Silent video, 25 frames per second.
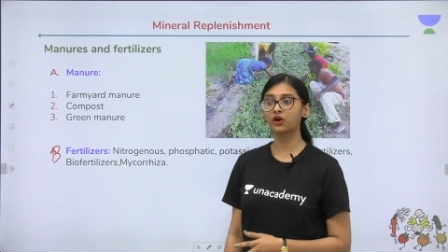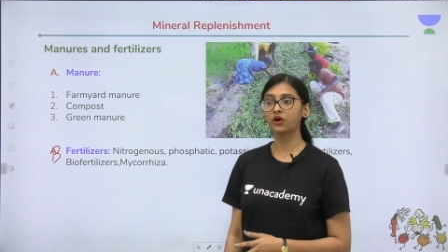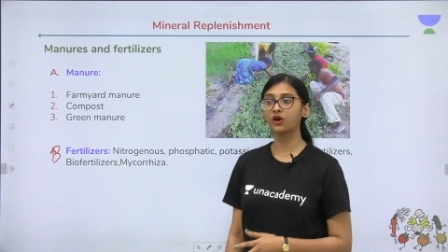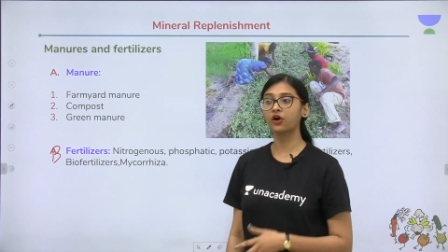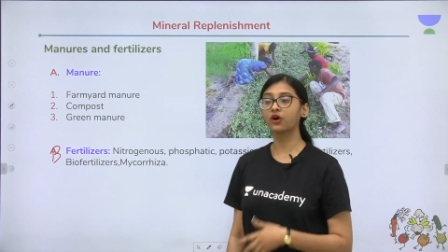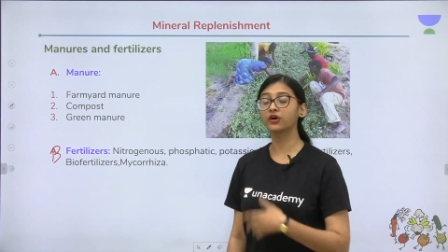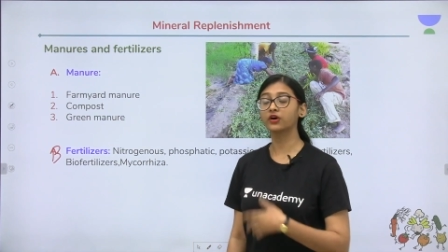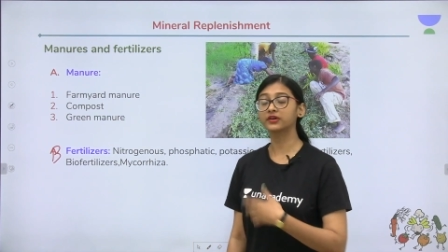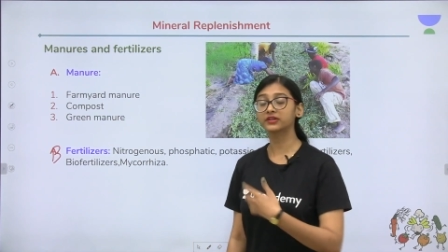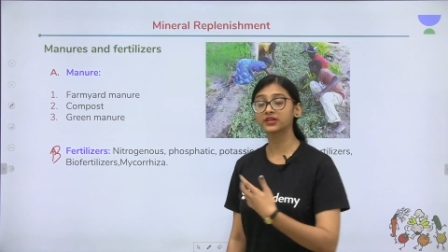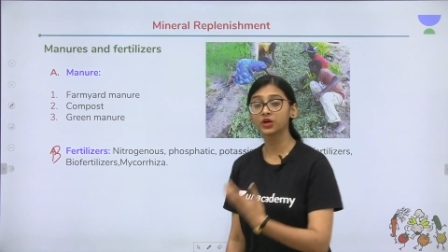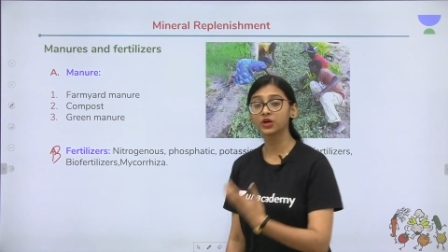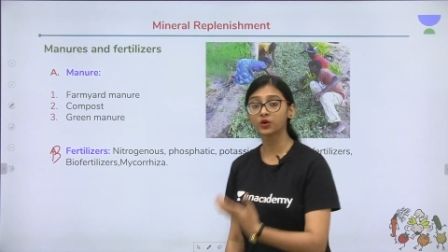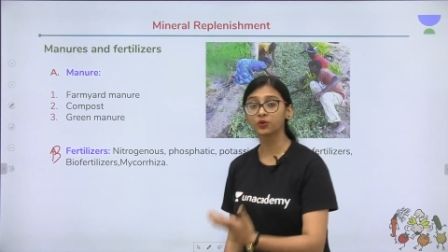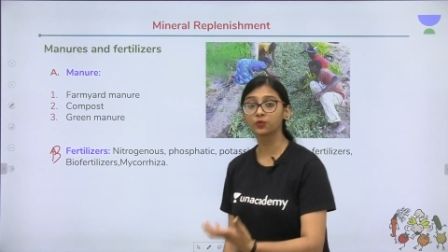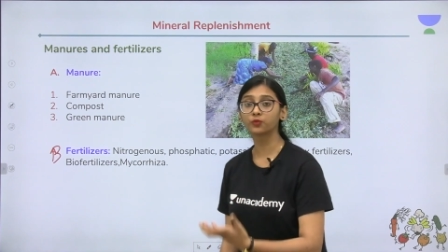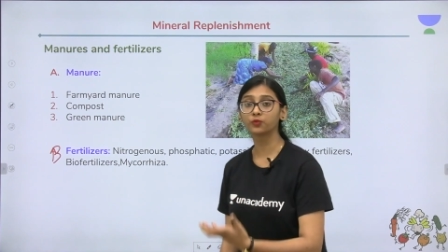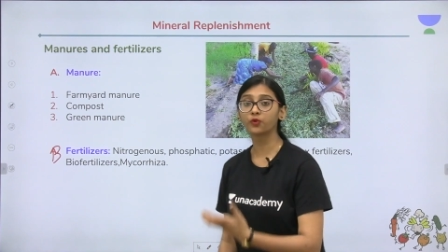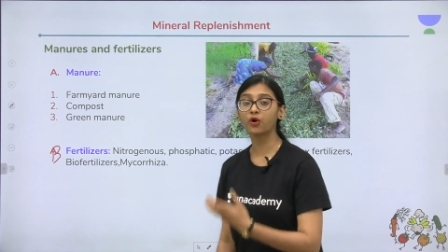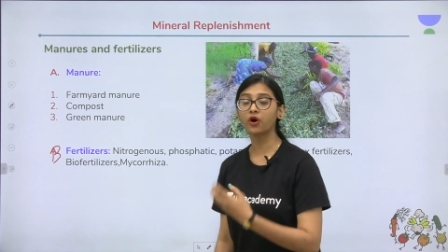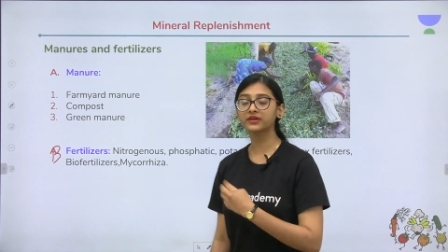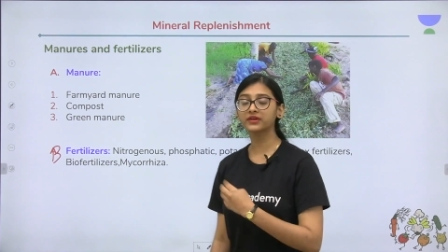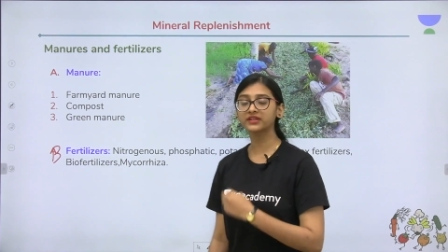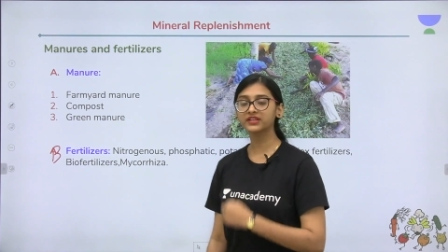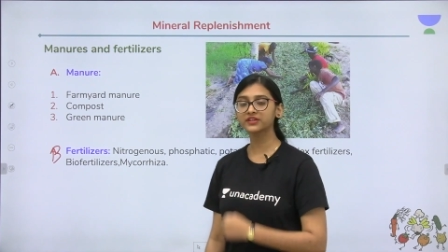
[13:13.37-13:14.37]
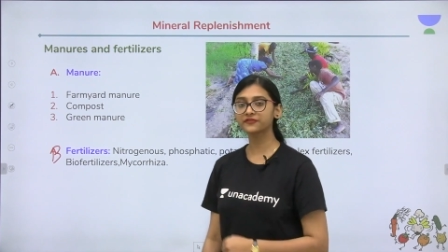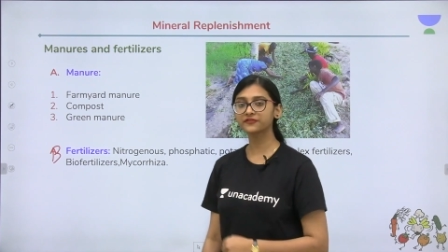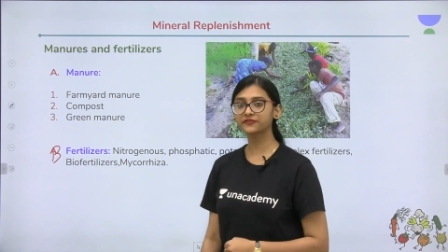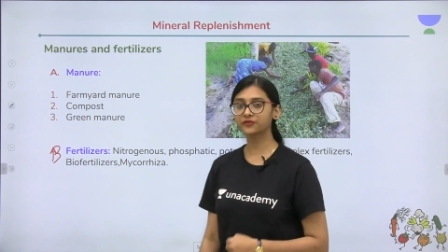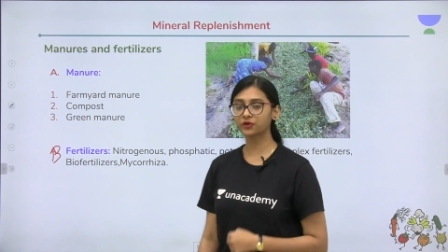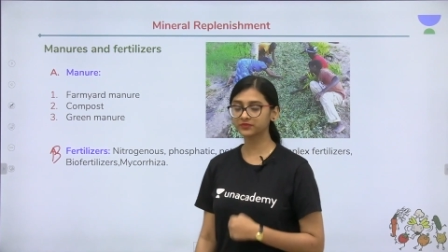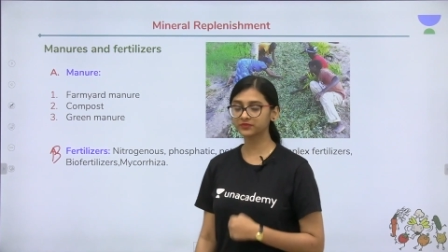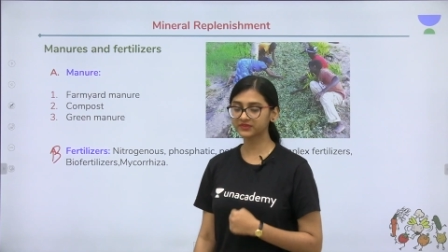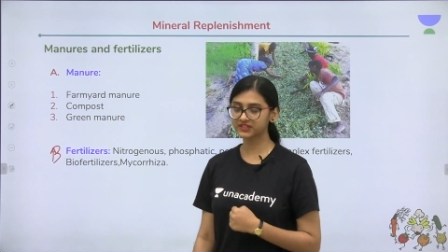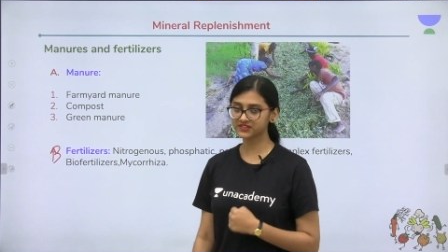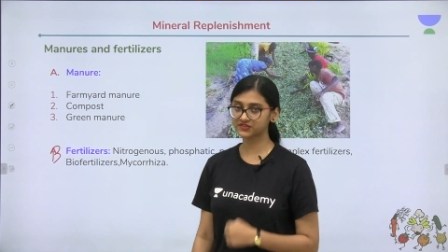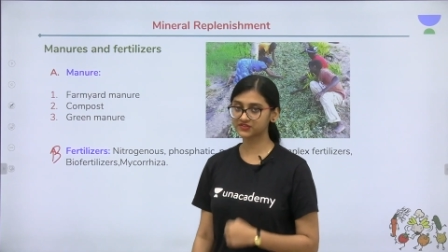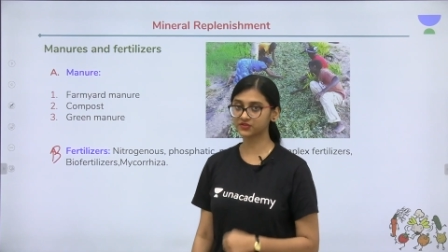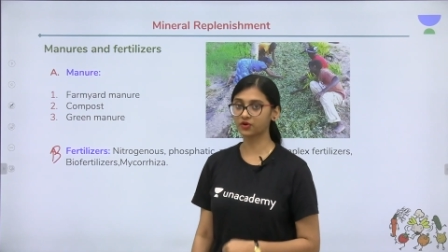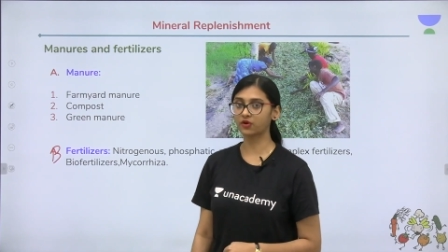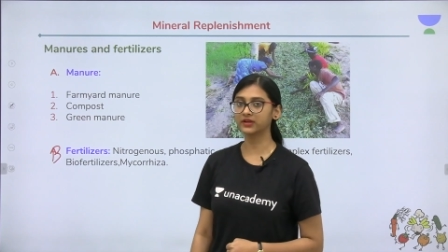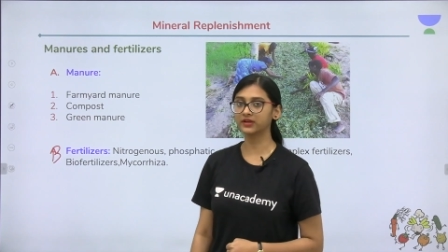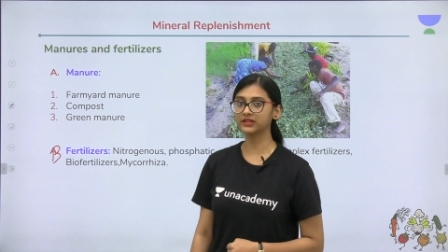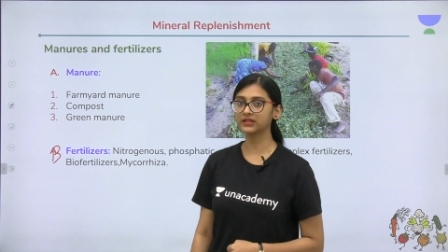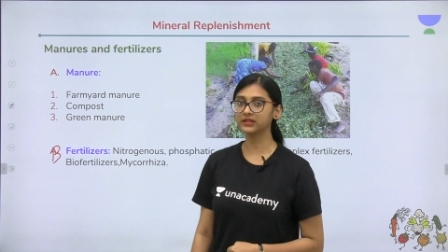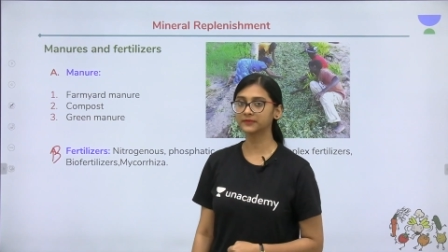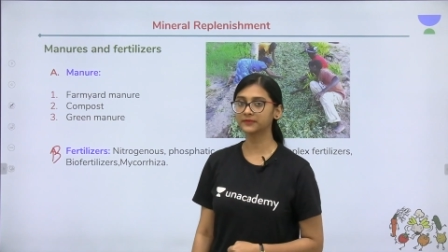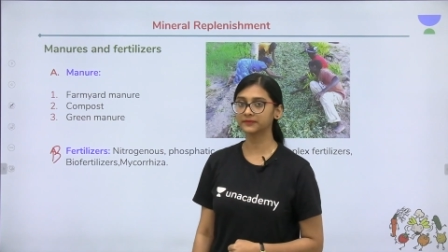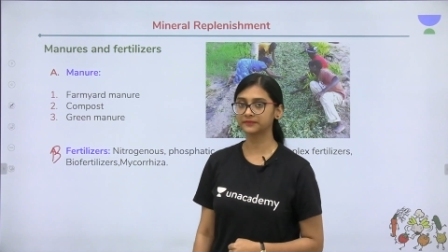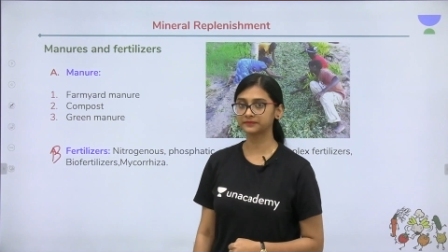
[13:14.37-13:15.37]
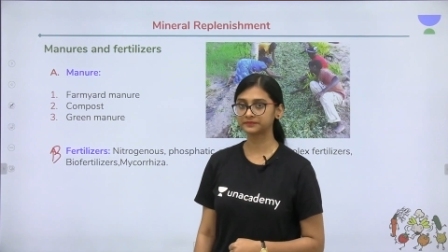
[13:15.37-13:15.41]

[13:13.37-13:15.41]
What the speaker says: or water from the soil.